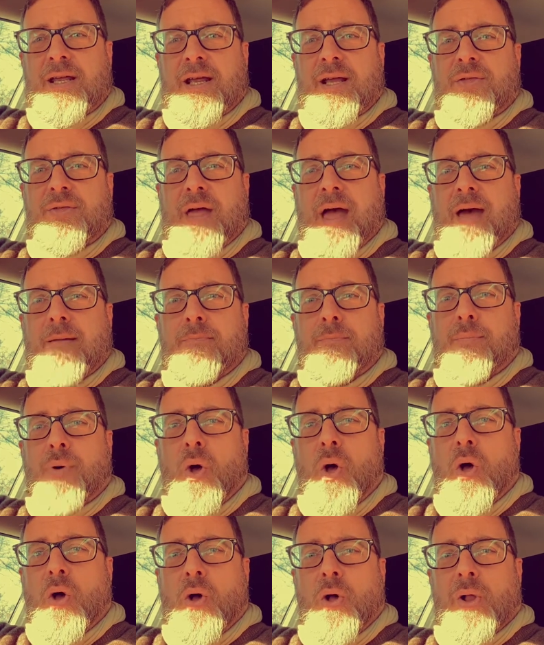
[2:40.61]
in that
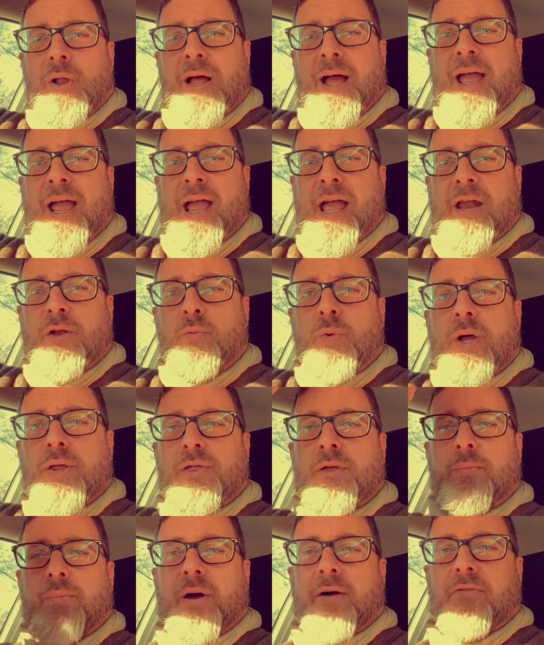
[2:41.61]
ball a hand width
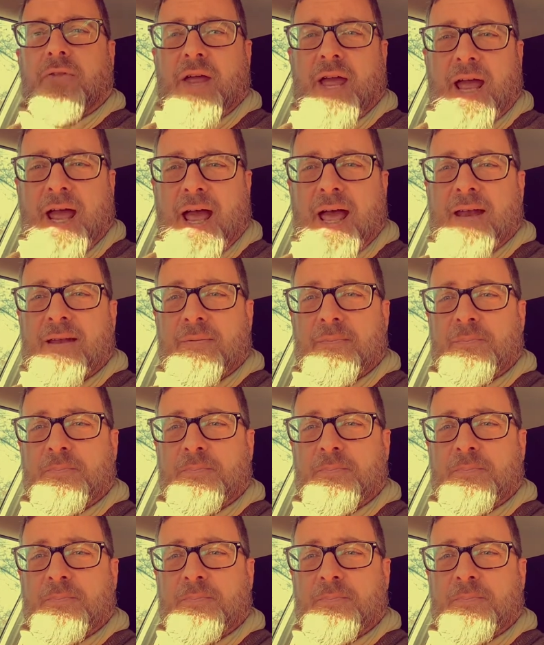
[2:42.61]
above the head.